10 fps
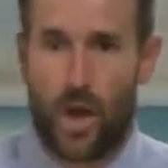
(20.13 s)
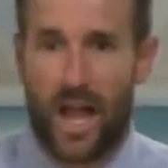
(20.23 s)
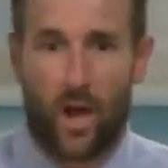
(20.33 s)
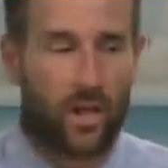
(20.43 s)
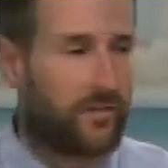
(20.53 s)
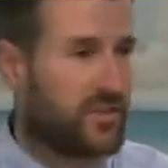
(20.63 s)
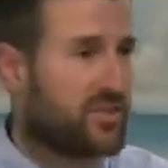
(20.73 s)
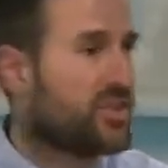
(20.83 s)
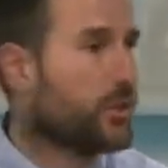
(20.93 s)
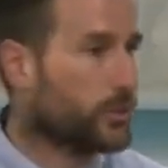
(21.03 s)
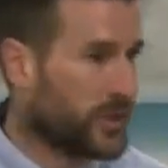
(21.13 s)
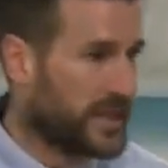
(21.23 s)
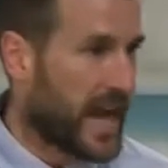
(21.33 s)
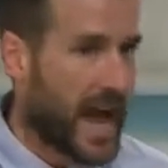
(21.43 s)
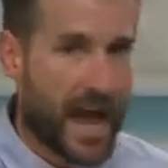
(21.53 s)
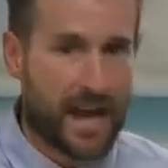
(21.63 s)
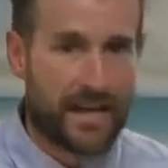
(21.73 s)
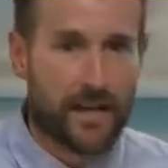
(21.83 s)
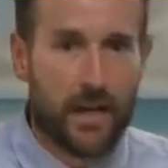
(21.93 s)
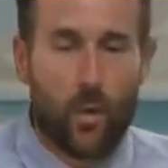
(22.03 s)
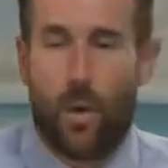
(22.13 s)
why all of his children died,